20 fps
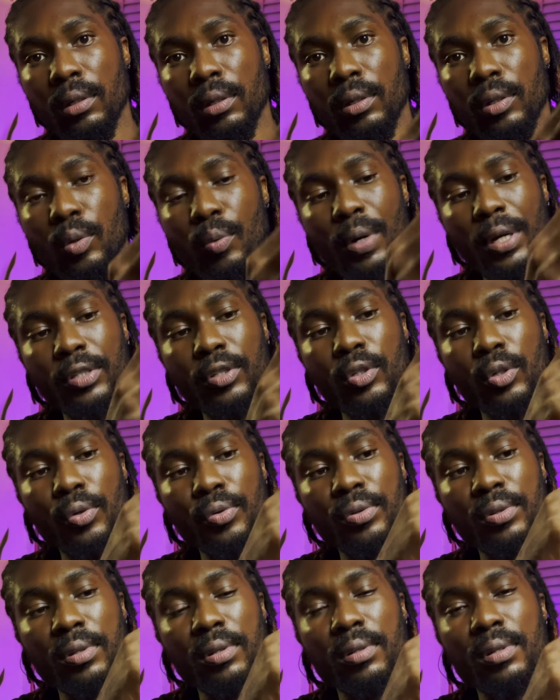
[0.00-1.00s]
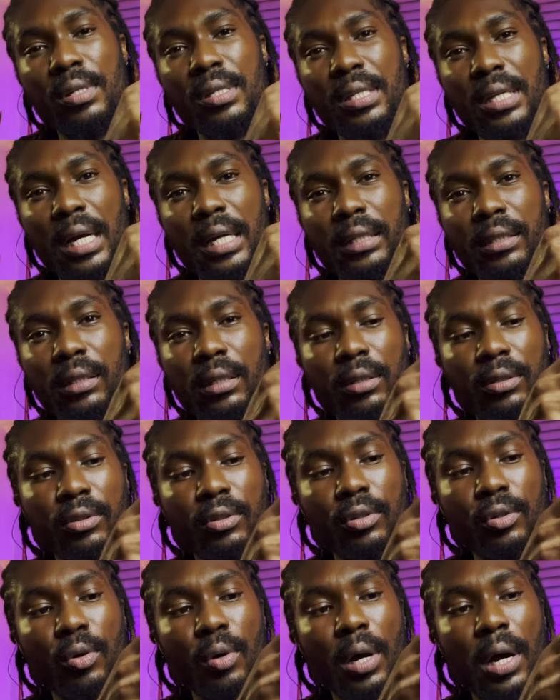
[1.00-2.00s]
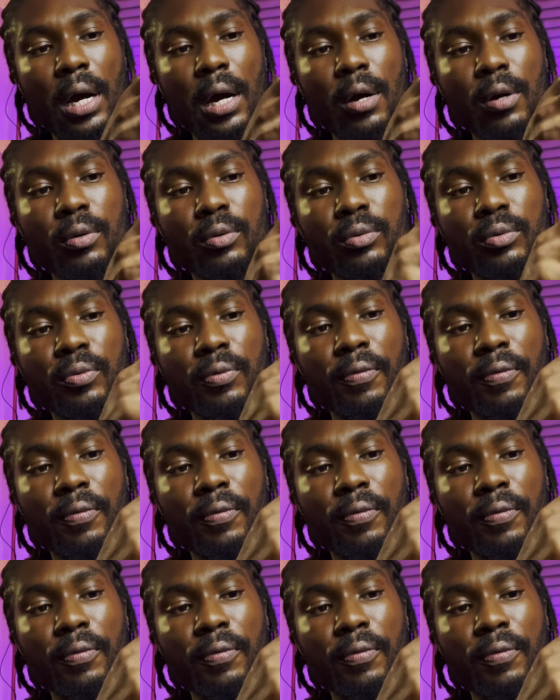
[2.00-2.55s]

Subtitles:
to adjust the tightness, how